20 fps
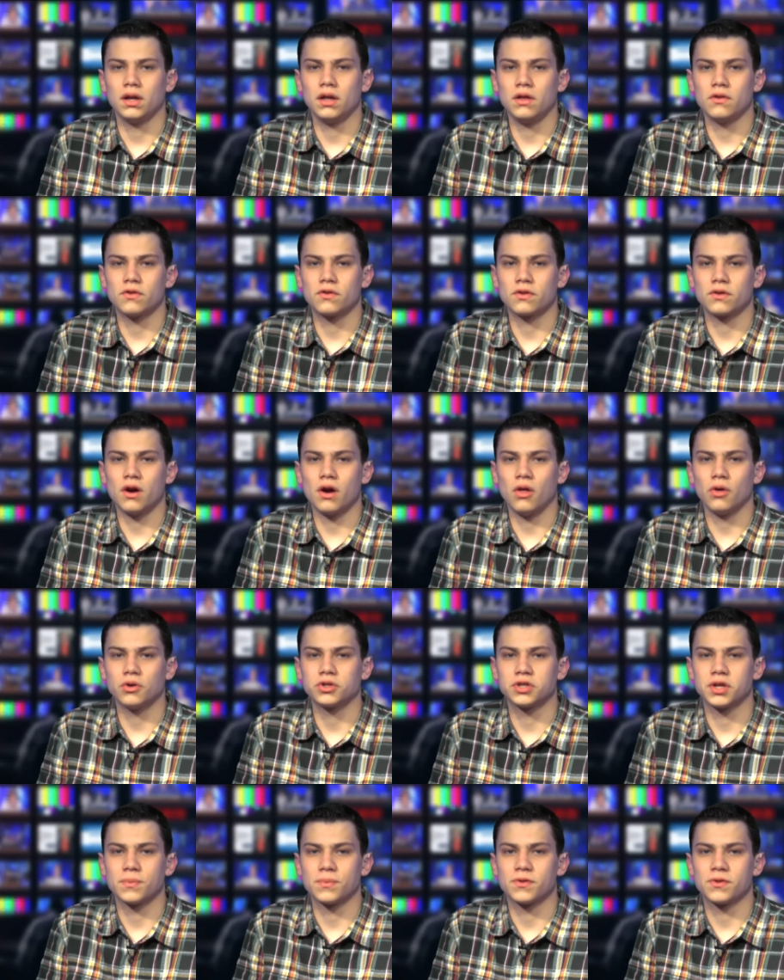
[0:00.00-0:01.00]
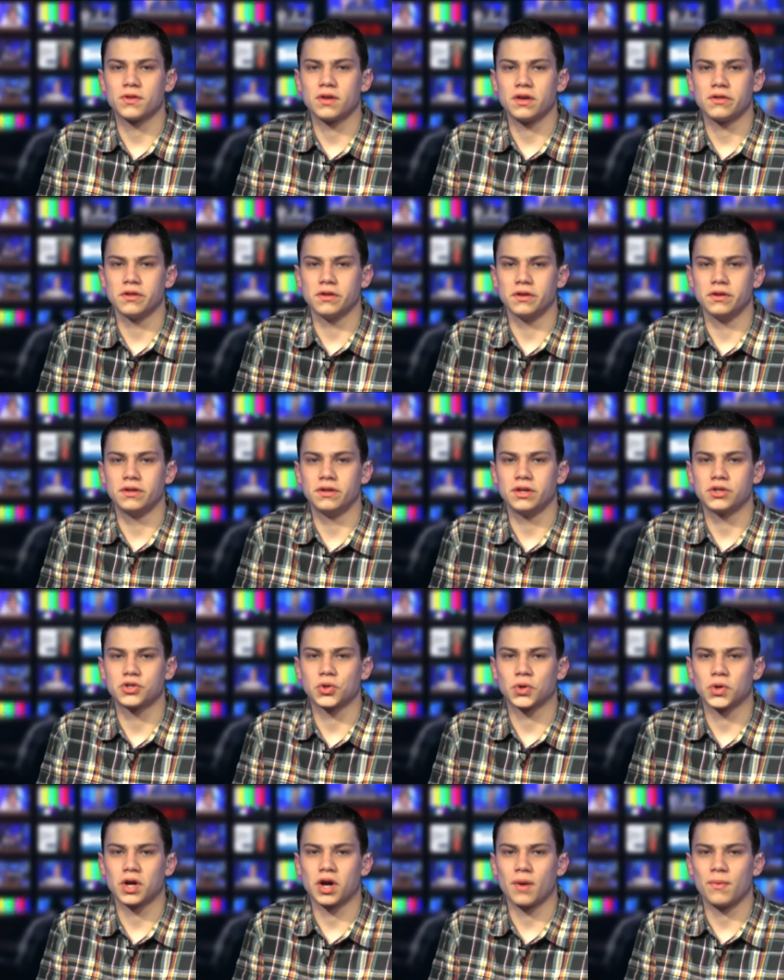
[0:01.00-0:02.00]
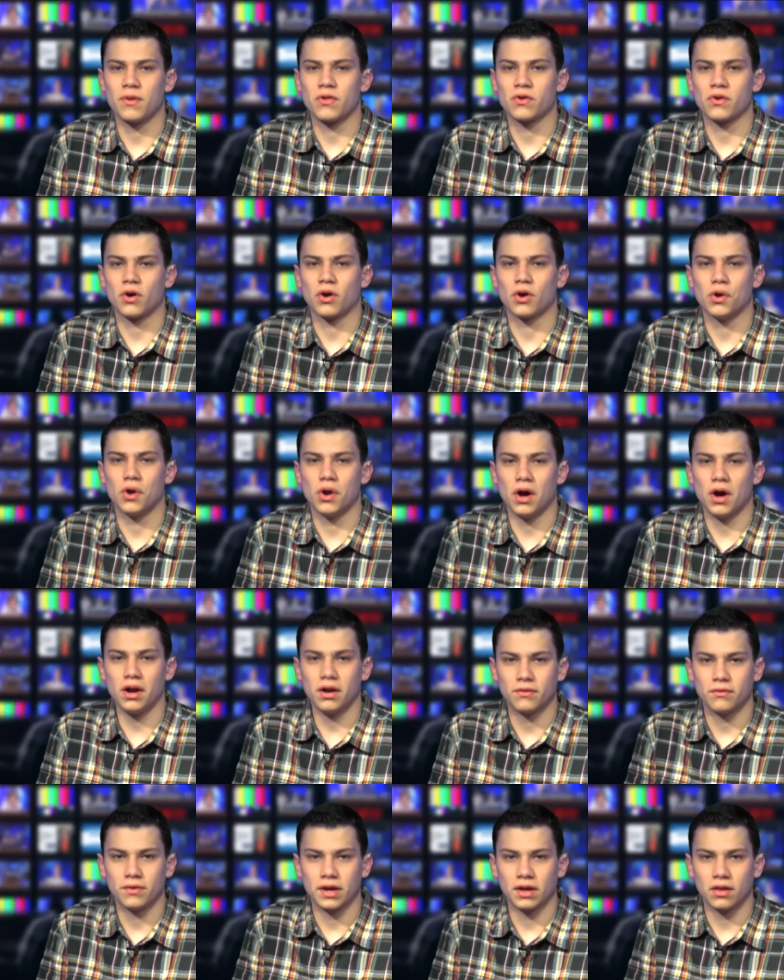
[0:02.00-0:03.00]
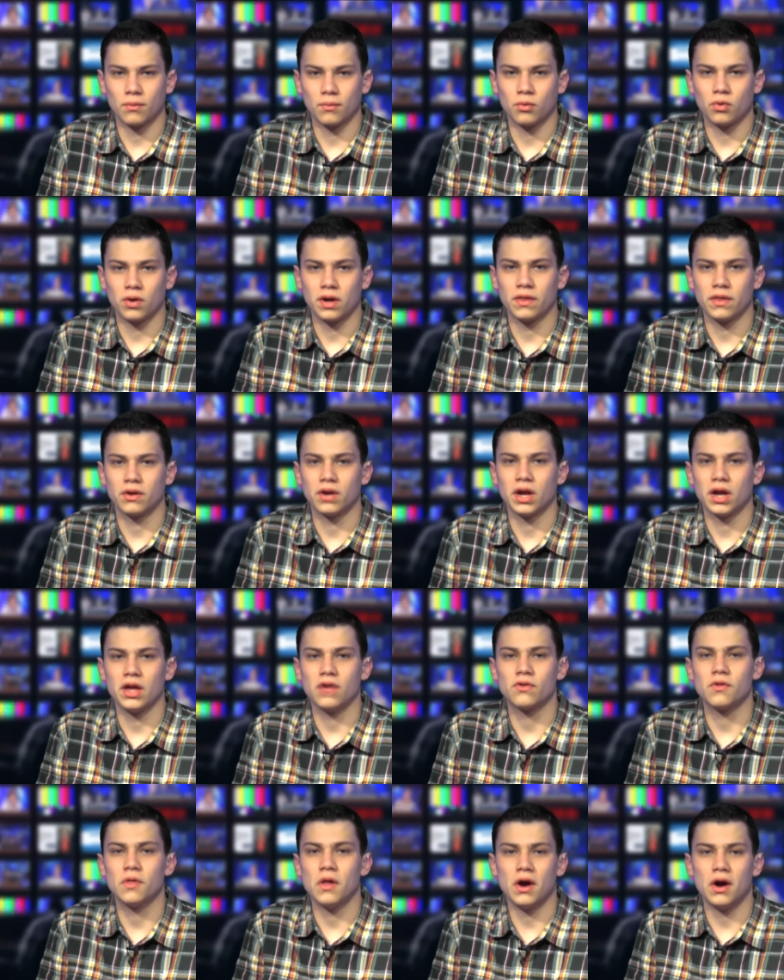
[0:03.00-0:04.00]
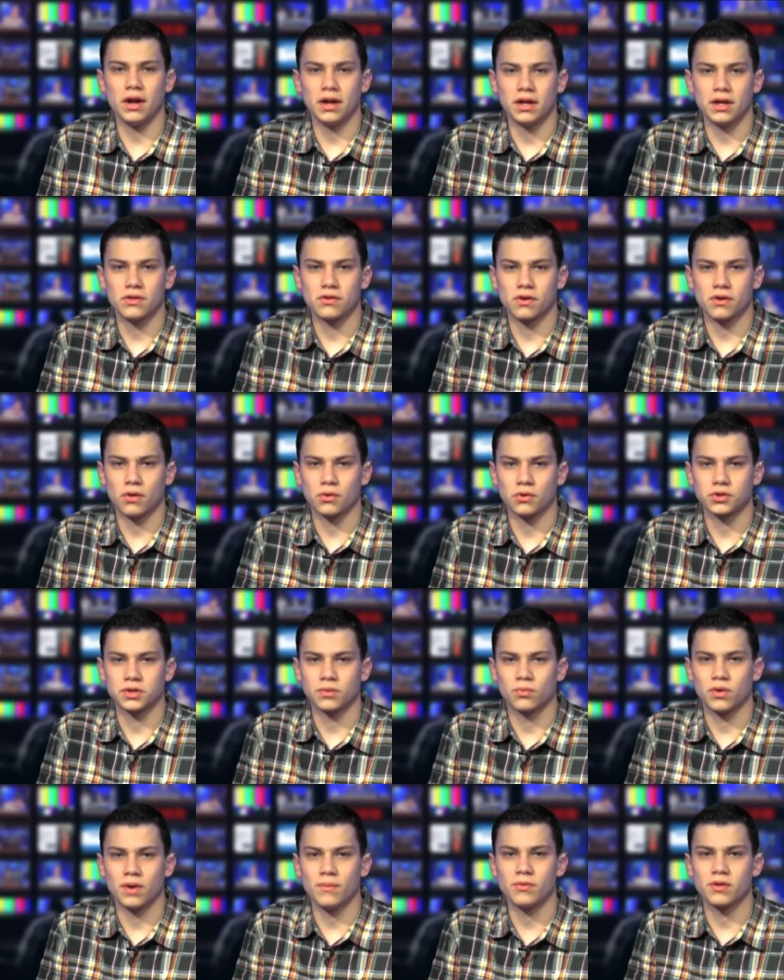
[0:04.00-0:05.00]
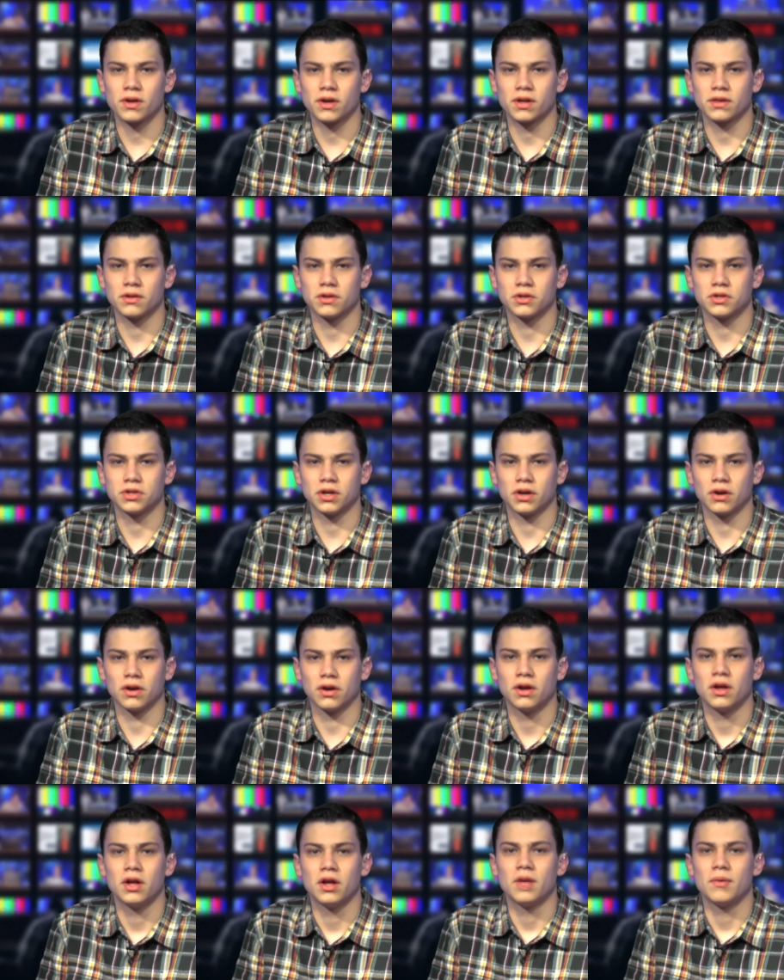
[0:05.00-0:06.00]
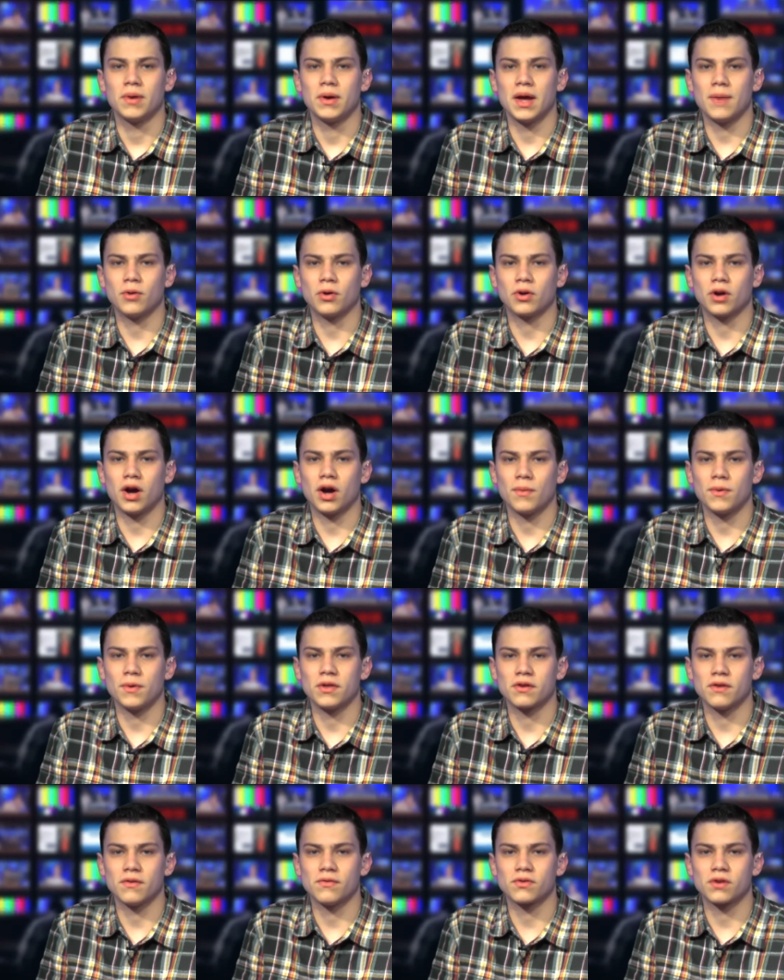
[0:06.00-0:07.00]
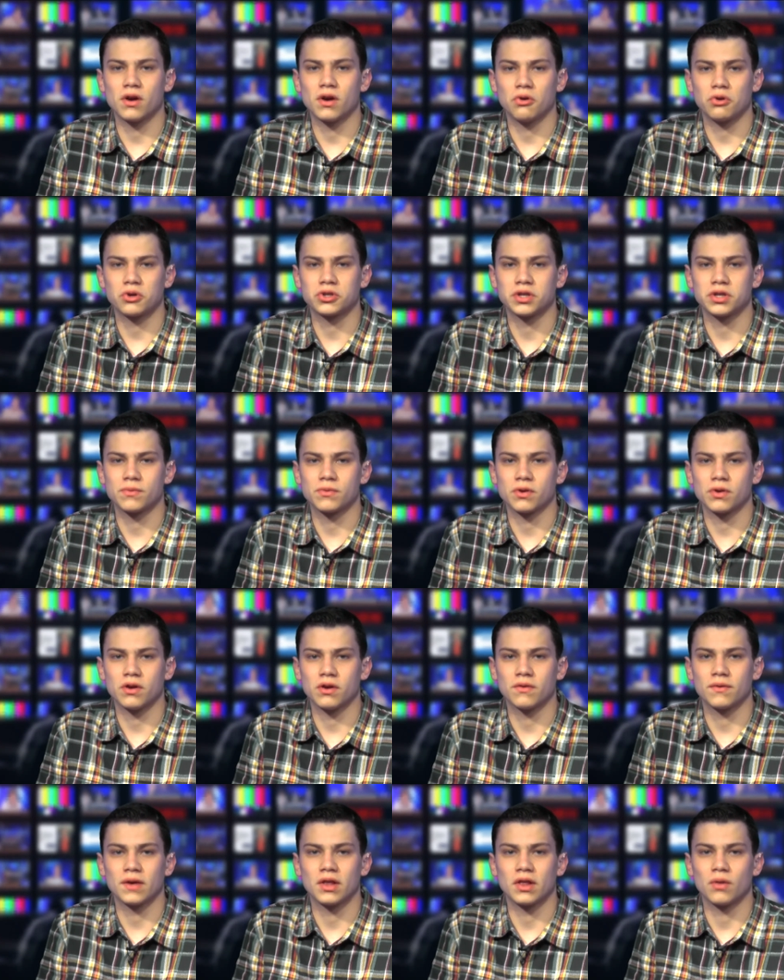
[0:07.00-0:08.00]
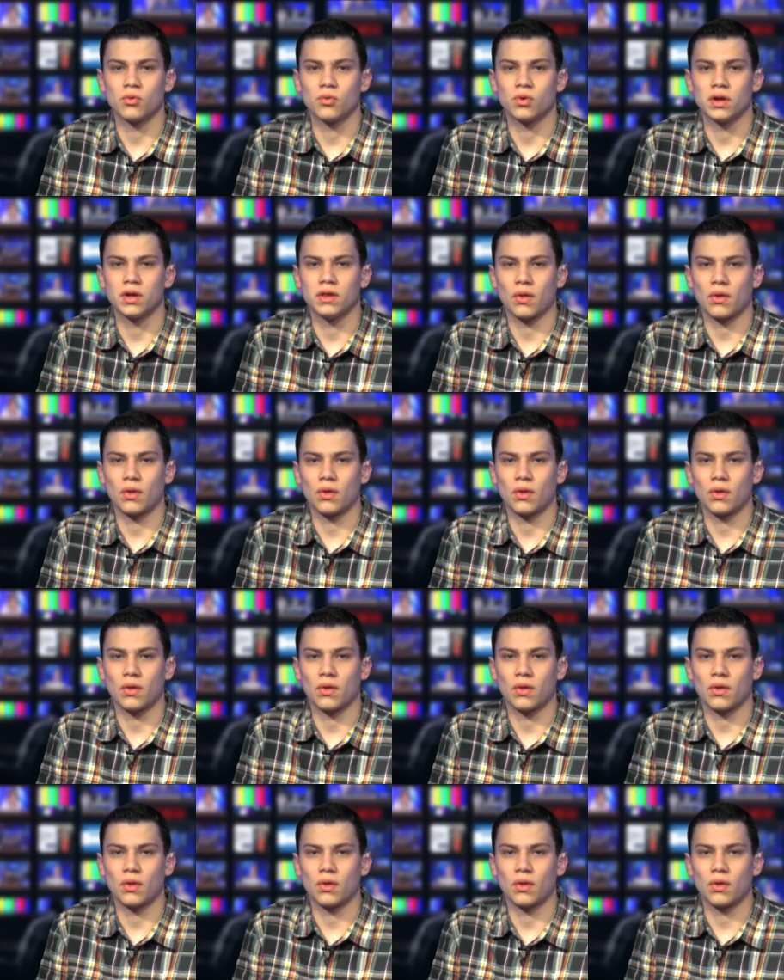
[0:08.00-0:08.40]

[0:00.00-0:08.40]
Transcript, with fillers: is scholarship season. Digital copies are not available, and there is not a scholarship website this year. Paper copies of scholarships are available in the